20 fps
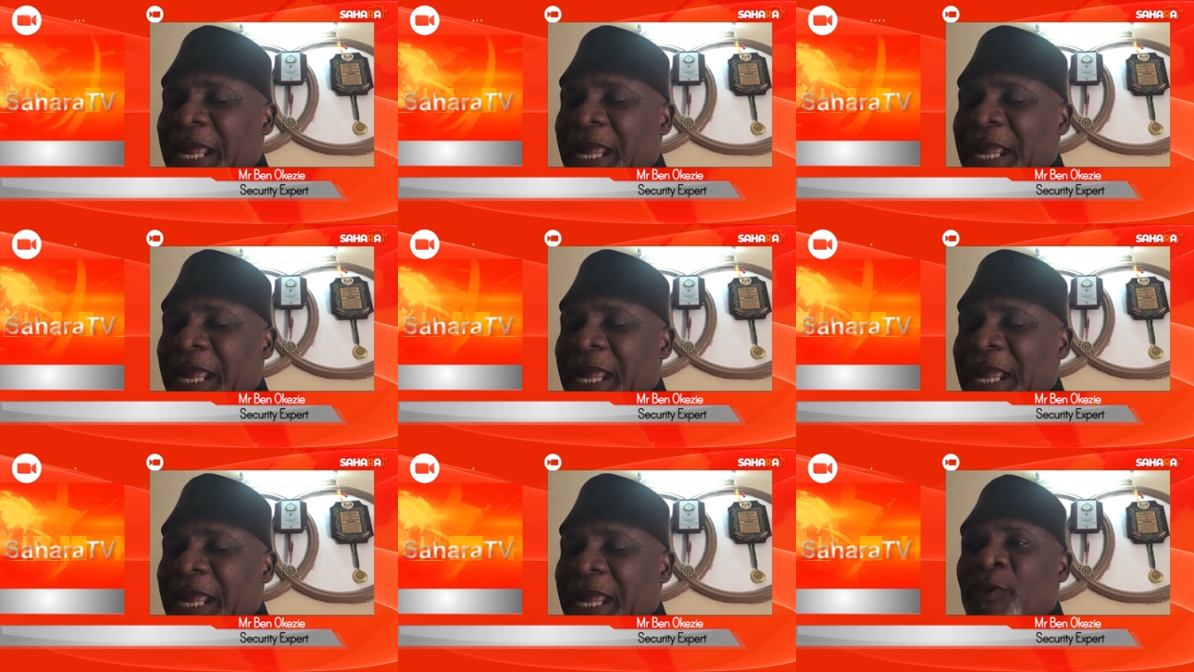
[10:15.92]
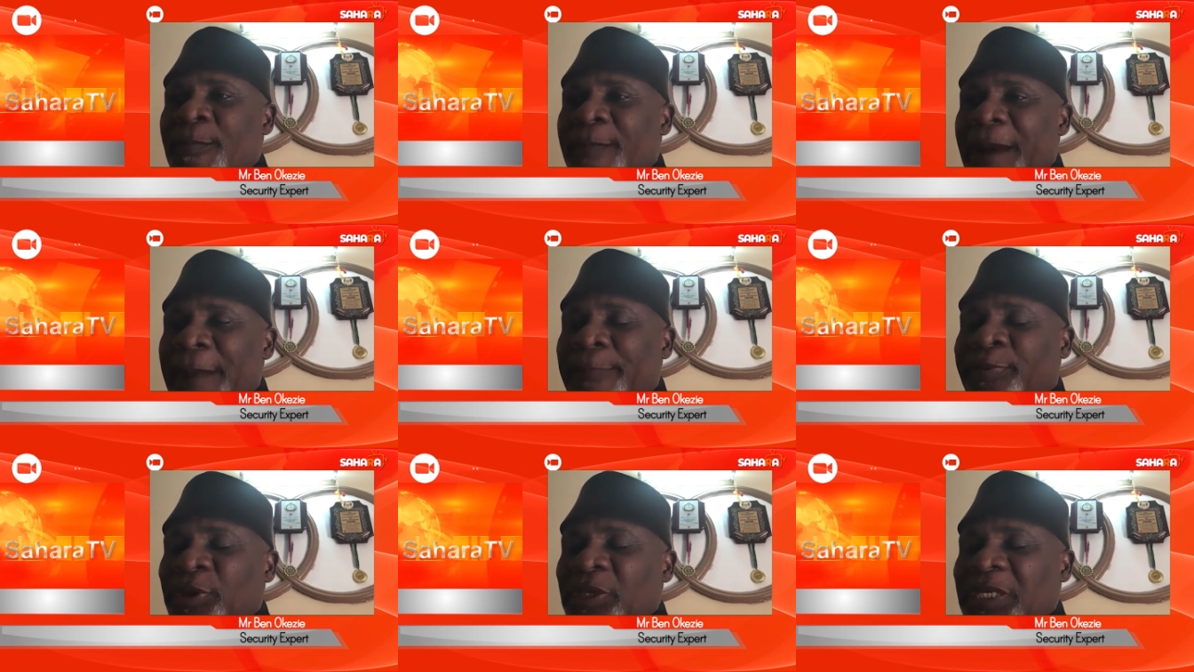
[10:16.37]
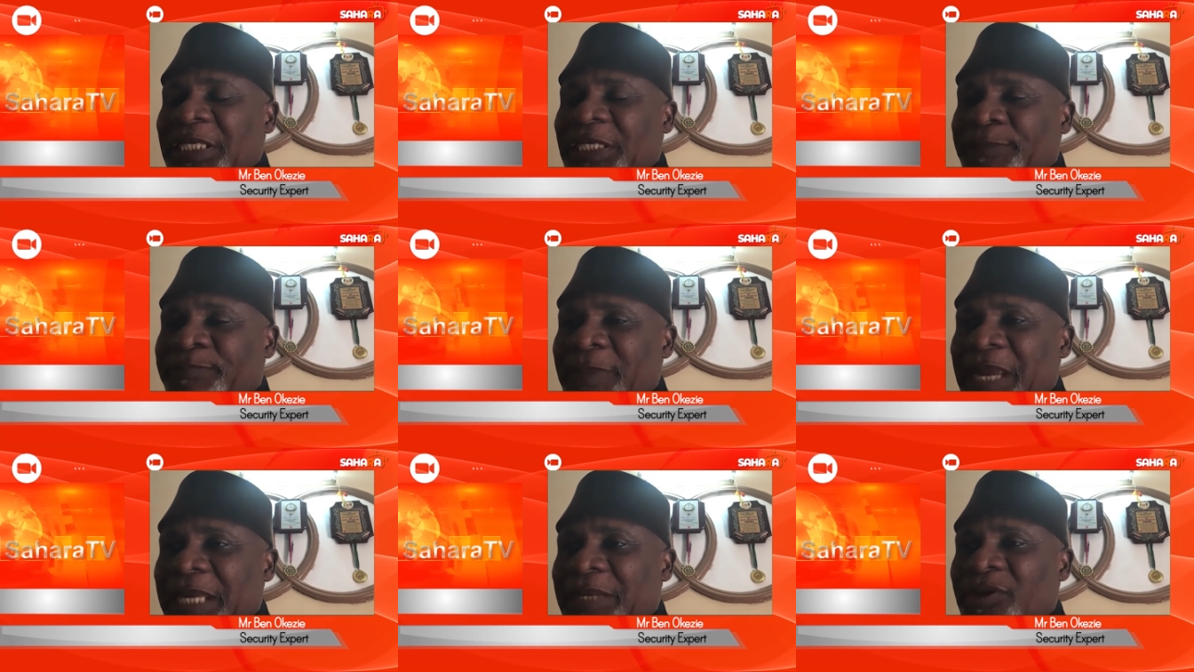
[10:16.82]
our mobile
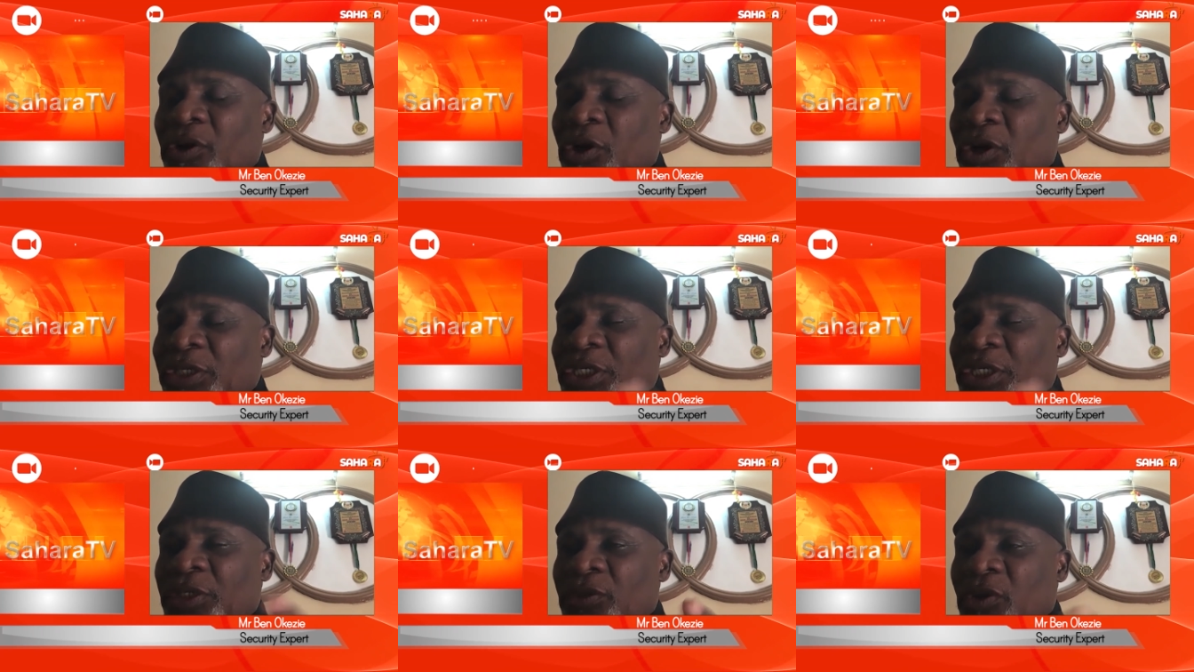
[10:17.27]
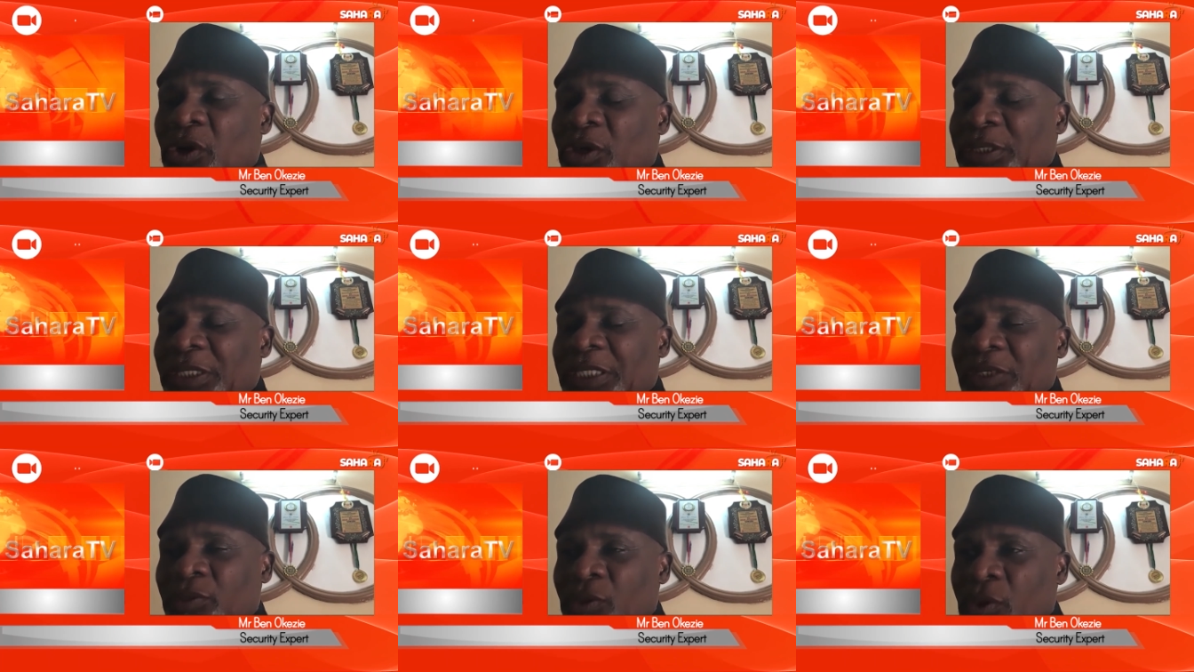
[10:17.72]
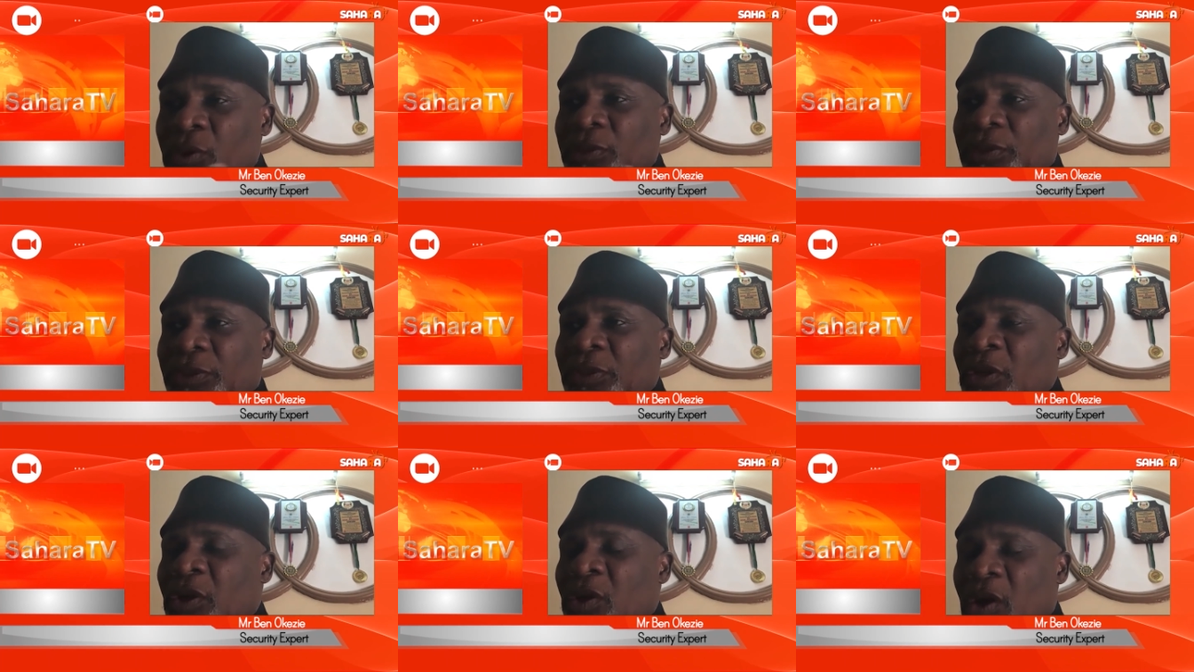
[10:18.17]
policemen on the on the
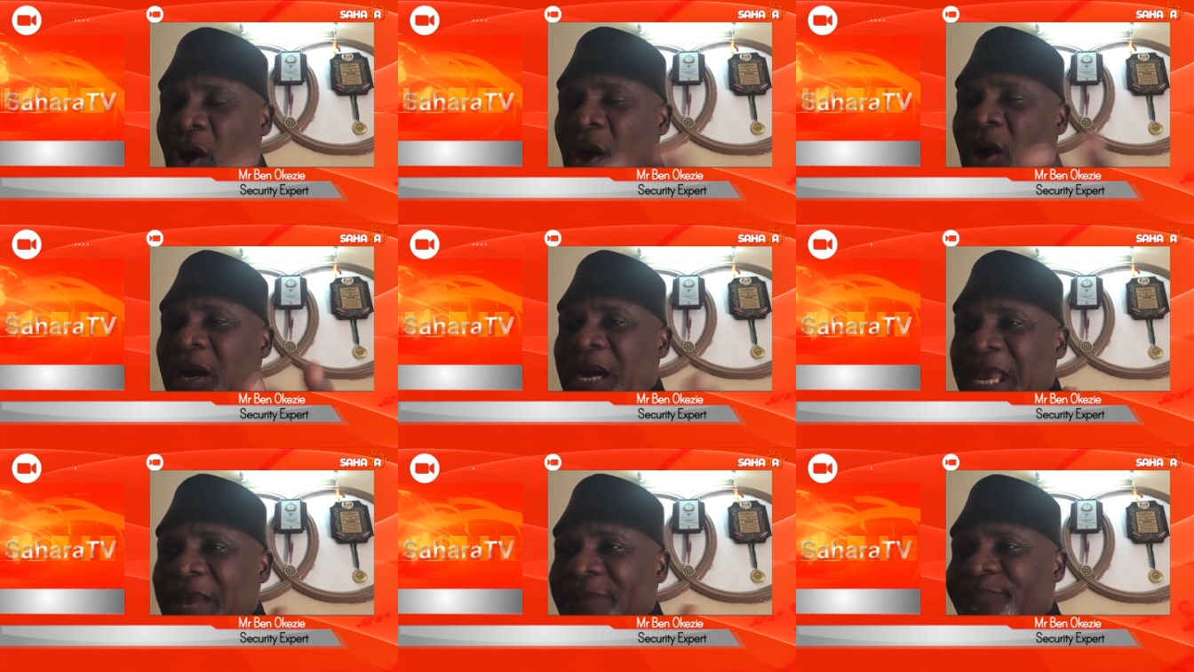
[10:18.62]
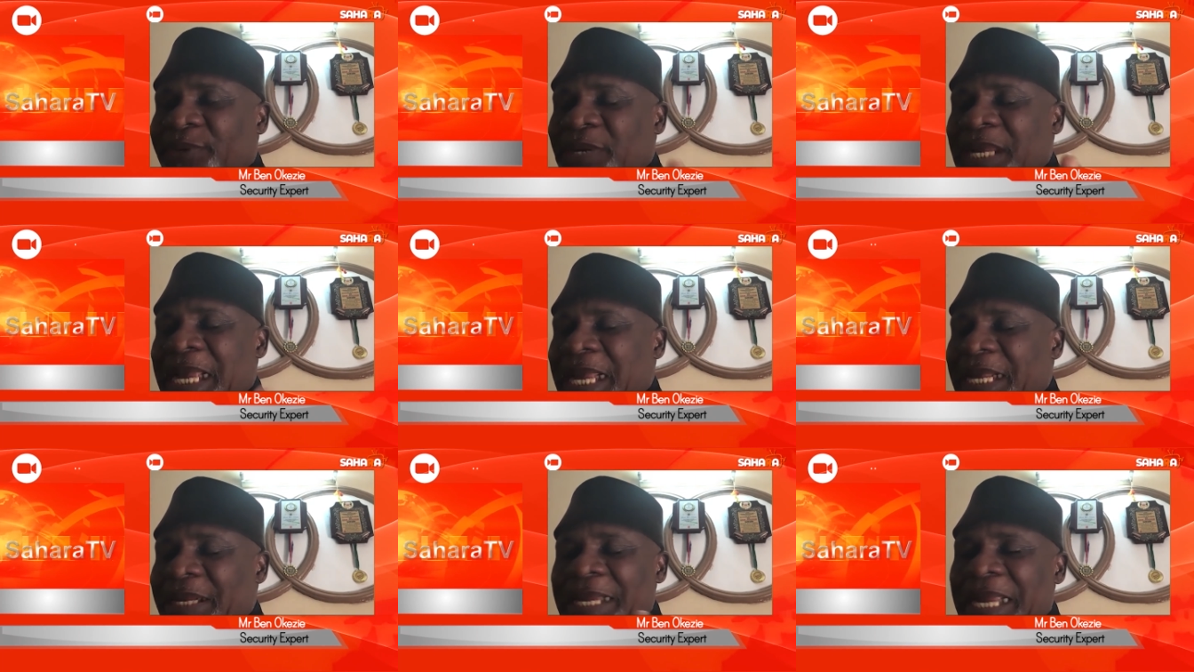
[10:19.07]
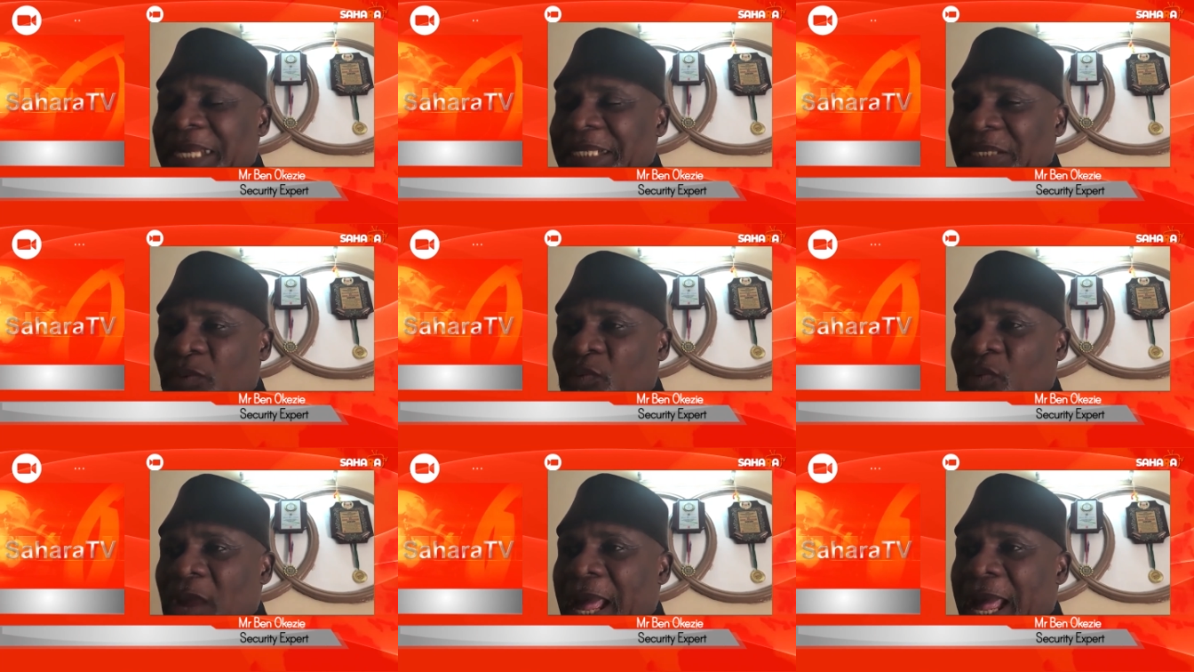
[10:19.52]
roads or every
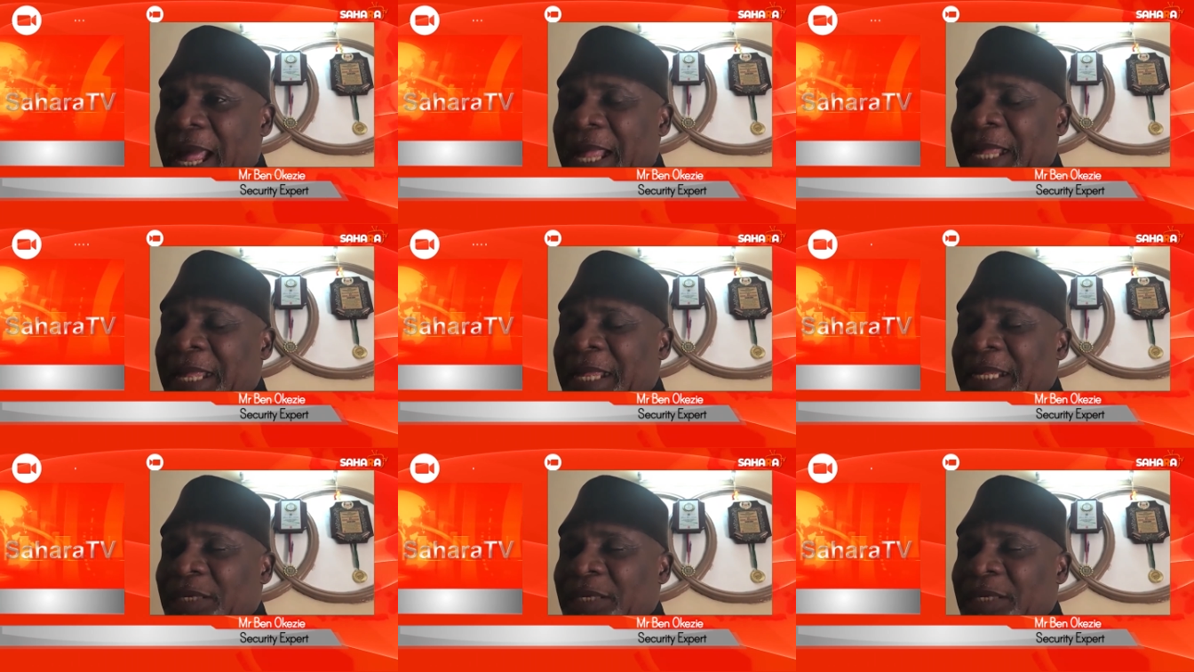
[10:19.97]
anywhere.